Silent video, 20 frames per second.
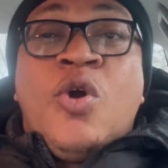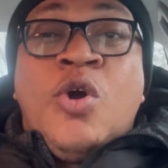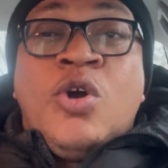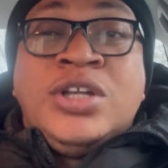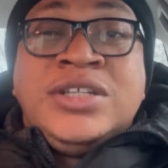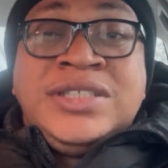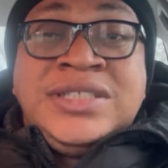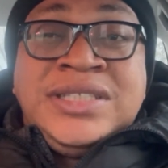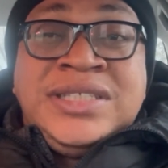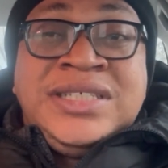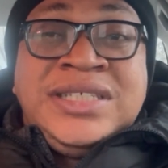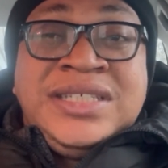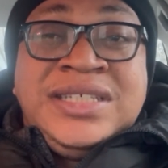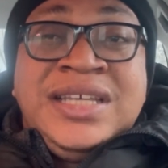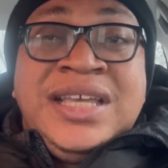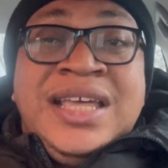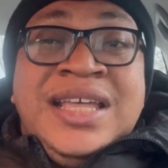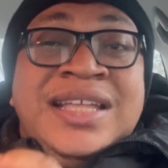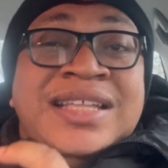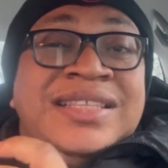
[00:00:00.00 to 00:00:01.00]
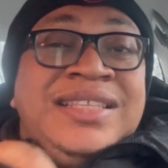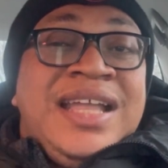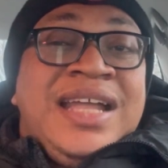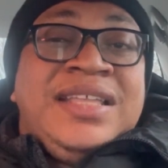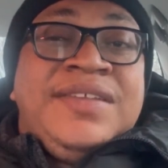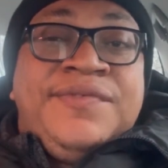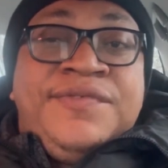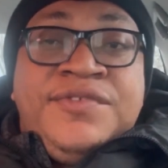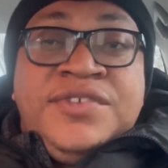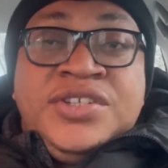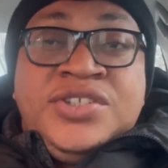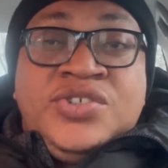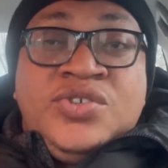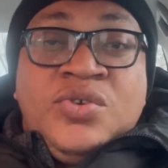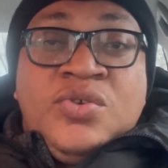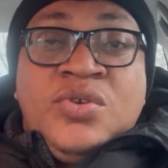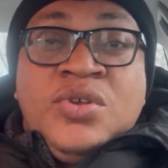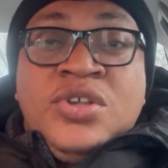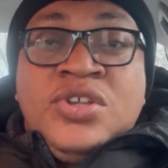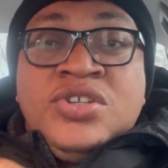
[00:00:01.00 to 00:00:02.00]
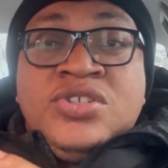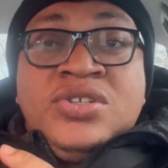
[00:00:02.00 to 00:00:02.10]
on the Daddy Freeze show.